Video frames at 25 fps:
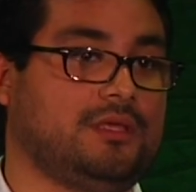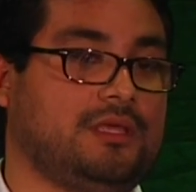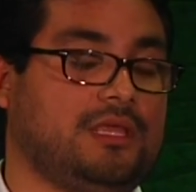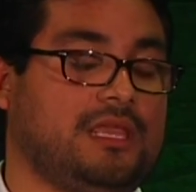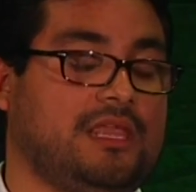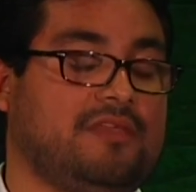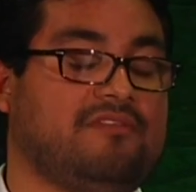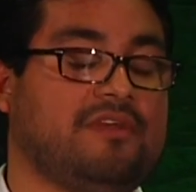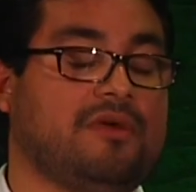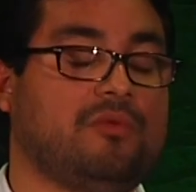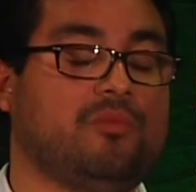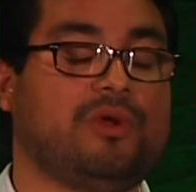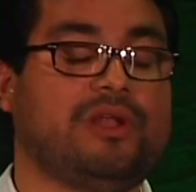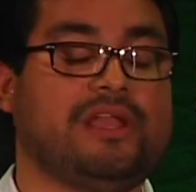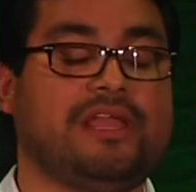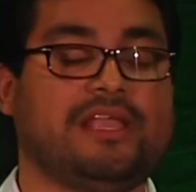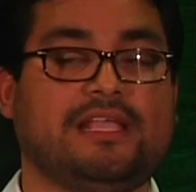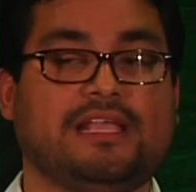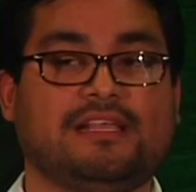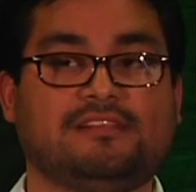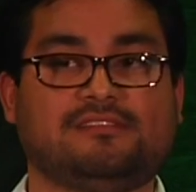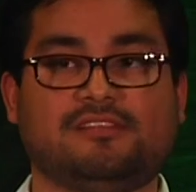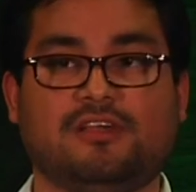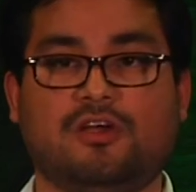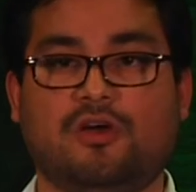Even when it
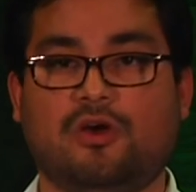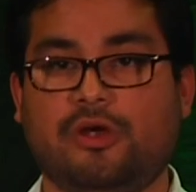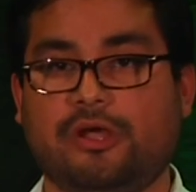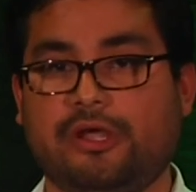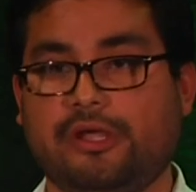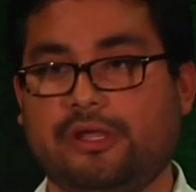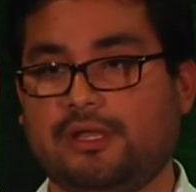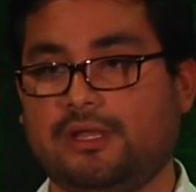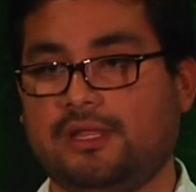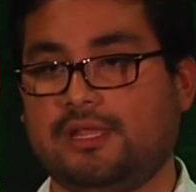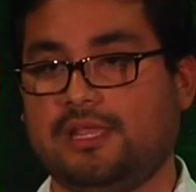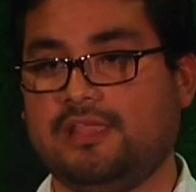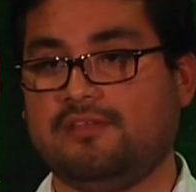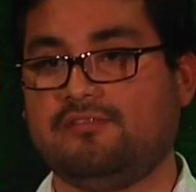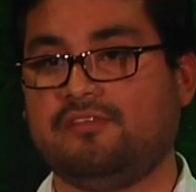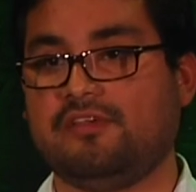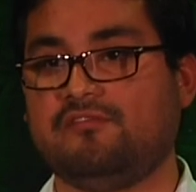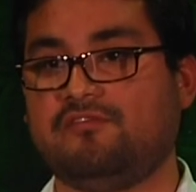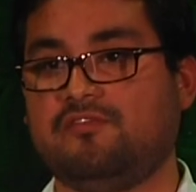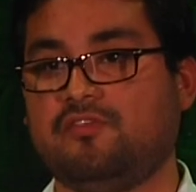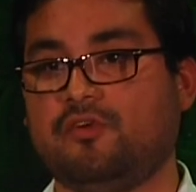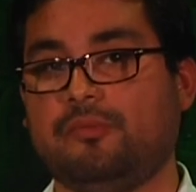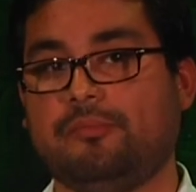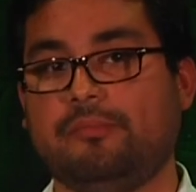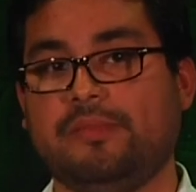gets hard, even
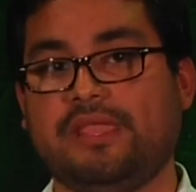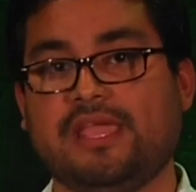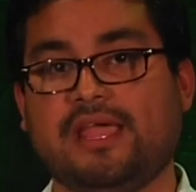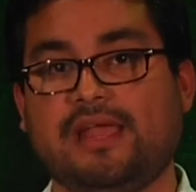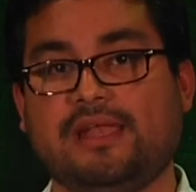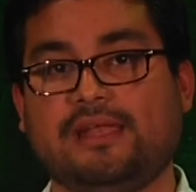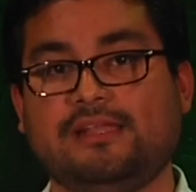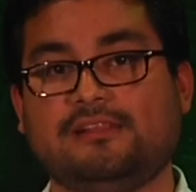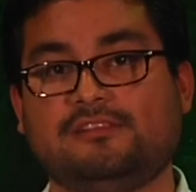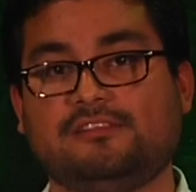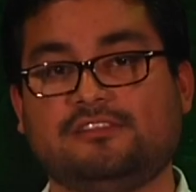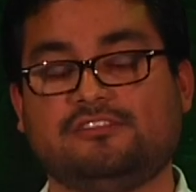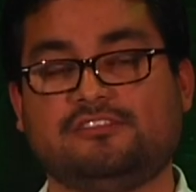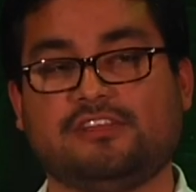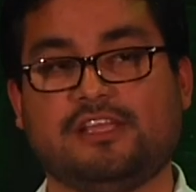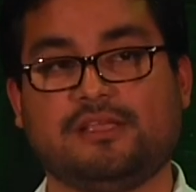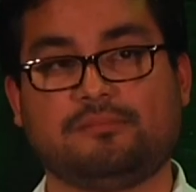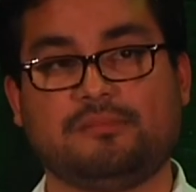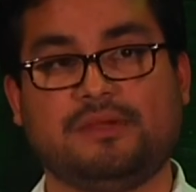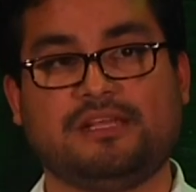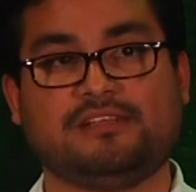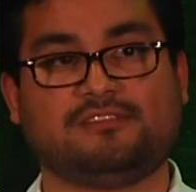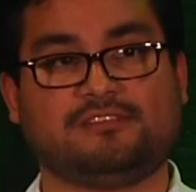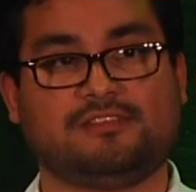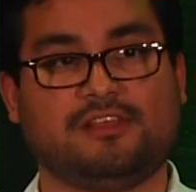for me, I need to check
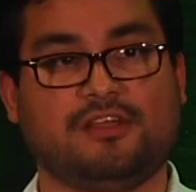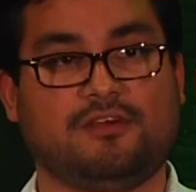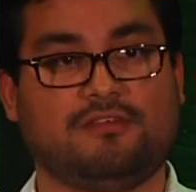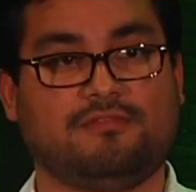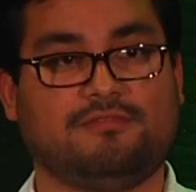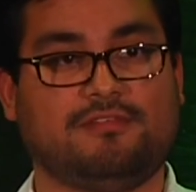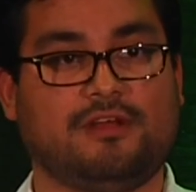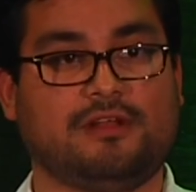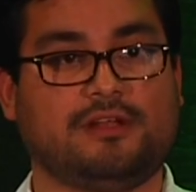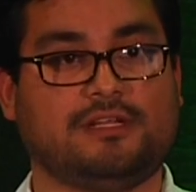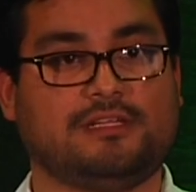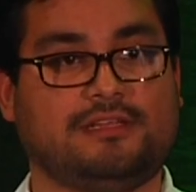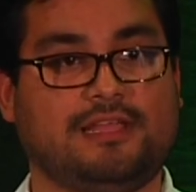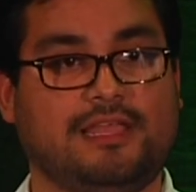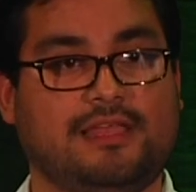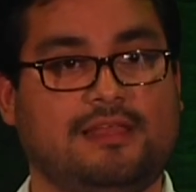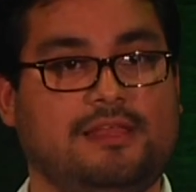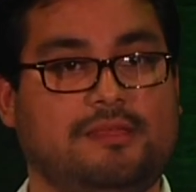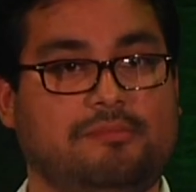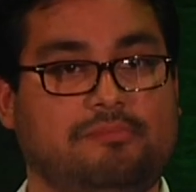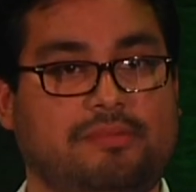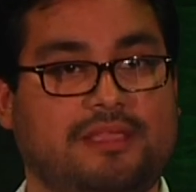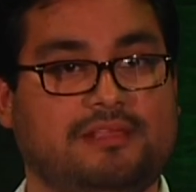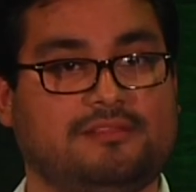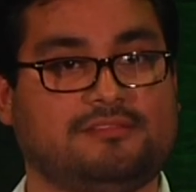myself on a
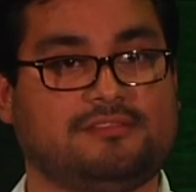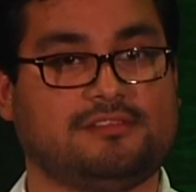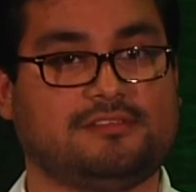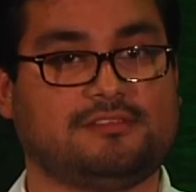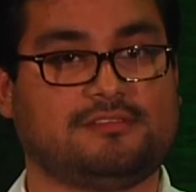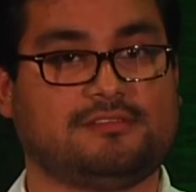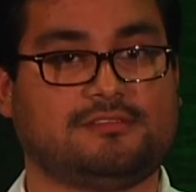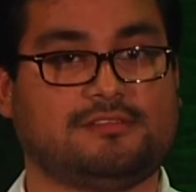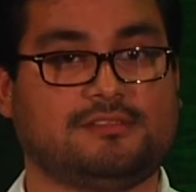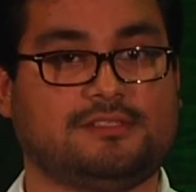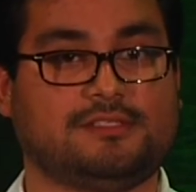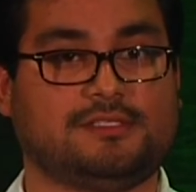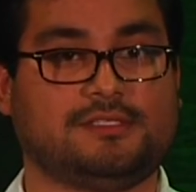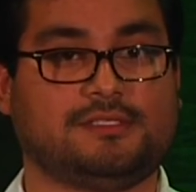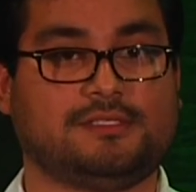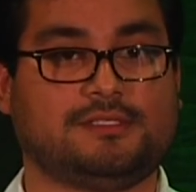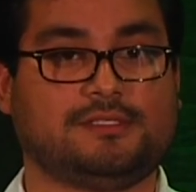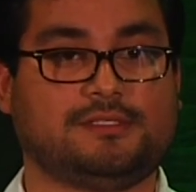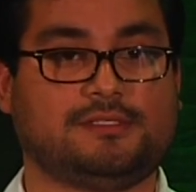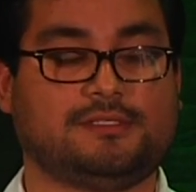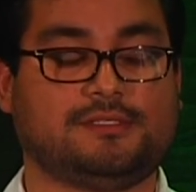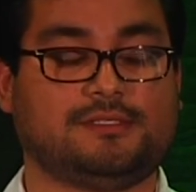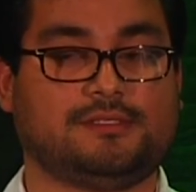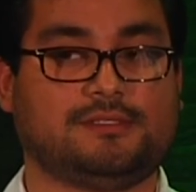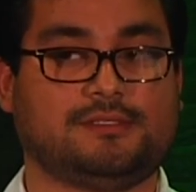daily basis.
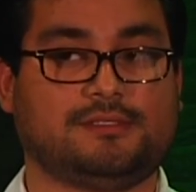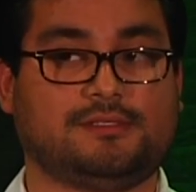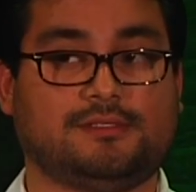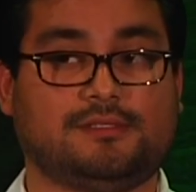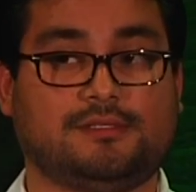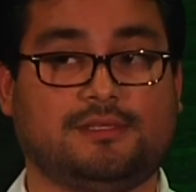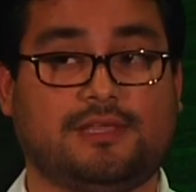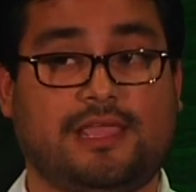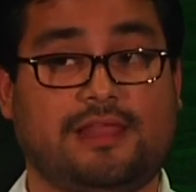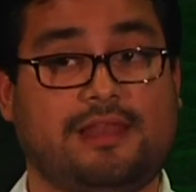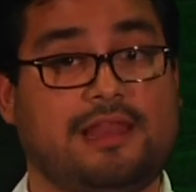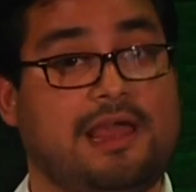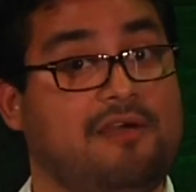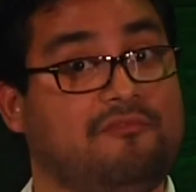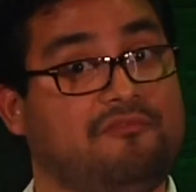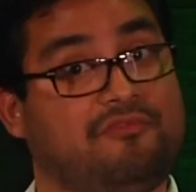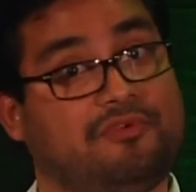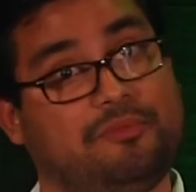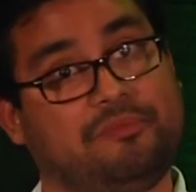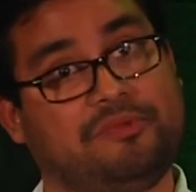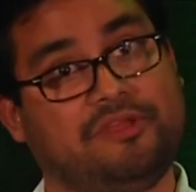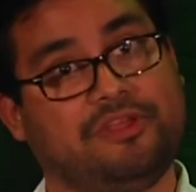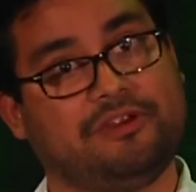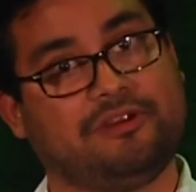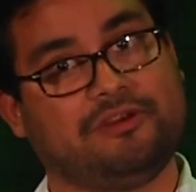And I'm
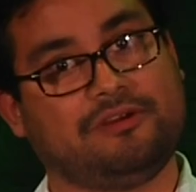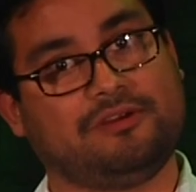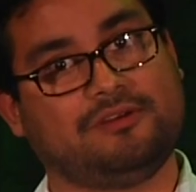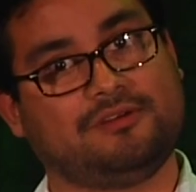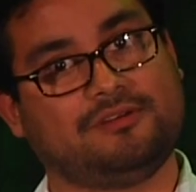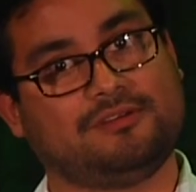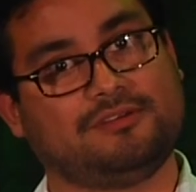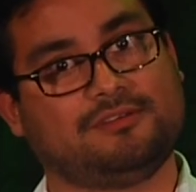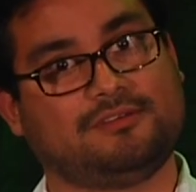from here.